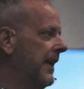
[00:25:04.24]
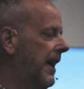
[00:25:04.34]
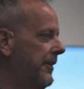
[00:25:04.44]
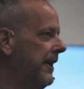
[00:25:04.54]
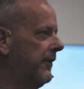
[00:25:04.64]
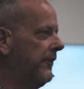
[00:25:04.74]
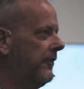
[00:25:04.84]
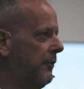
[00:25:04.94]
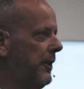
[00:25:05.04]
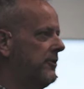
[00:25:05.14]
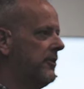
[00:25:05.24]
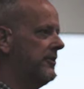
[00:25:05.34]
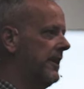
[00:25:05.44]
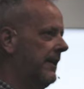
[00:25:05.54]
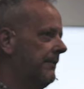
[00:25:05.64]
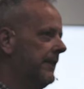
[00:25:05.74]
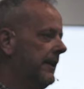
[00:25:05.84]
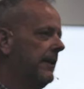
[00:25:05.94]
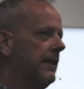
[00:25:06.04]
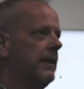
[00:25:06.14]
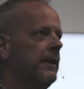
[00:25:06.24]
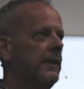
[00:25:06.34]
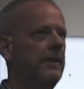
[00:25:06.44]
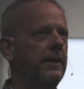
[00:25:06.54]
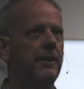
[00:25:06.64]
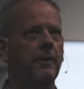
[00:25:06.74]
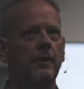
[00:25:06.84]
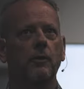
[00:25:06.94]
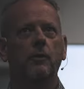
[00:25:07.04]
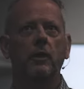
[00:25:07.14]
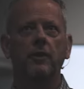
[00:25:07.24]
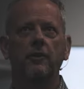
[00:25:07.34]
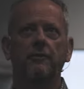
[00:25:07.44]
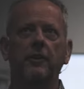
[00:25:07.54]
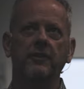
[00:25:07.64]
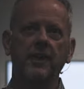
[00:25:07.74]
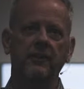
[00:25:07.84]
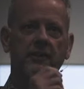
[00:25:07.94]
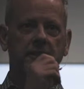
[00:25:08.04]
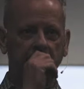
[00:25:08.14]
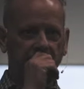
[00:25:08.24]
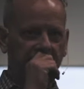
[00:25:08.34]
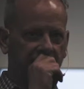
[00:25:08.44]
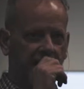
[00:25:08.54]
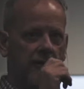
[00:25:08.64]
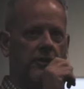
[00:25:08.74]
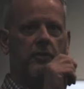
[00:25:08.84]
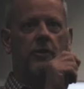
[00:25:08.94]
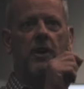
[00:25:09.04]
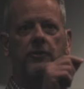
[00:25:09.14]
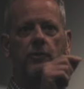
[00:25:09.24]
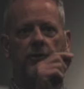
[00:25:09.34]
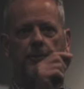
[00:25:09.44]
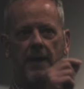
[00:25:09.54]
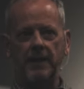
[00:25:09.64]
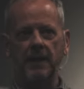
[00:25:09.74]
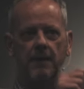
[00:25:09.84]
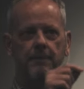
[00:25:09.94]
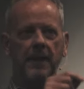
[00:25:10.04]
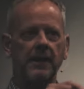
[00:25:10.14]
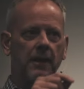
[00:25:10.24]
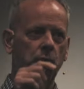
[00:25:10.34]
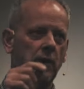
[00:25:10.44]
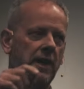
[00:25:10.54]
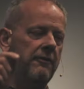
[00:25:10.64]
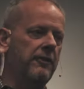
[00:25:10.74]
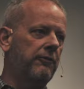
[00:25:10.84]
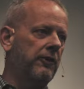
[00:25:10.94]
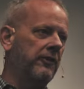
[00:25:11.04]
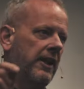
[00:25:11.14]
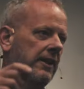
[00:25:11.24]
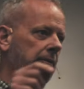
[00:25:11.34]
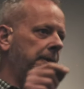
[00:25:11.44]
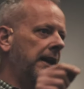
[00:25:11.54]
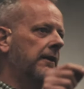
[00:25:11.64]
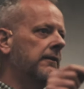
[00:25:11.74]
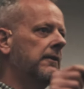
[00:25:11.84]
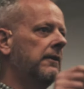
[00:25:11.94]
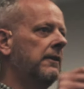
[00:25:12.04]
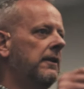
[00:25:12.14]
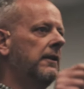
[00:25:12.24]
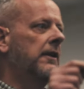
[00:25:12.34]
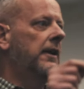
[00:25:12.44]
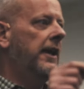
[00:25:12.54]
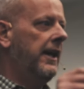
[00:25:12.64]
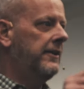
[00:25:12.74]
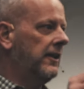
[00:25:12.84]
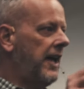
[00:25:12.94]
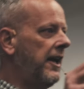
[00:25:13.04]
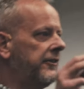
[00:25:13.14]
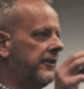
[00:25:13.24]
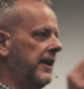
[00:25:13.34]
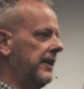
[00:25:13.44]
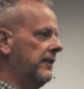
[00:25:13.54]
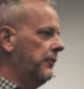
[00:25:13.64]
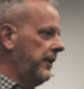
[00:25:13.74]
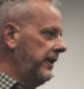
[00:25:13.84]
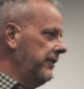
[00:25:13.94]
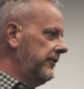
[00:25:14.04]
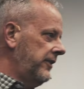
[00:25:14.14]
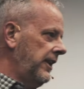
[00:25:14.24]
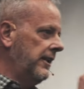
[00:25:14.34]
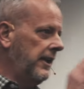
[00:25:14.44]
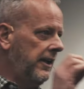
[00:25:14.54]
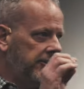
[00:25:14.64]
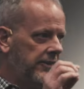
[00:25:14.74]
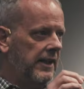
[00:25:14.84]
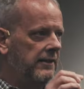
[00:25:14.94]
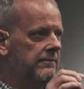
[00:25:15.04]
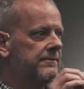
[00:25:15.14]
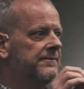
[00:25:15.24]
I think it's so interesting that one of the first things that Jesus said on the cross was, My God, my God, why have you forsaken me? And the last thing that we see that he said,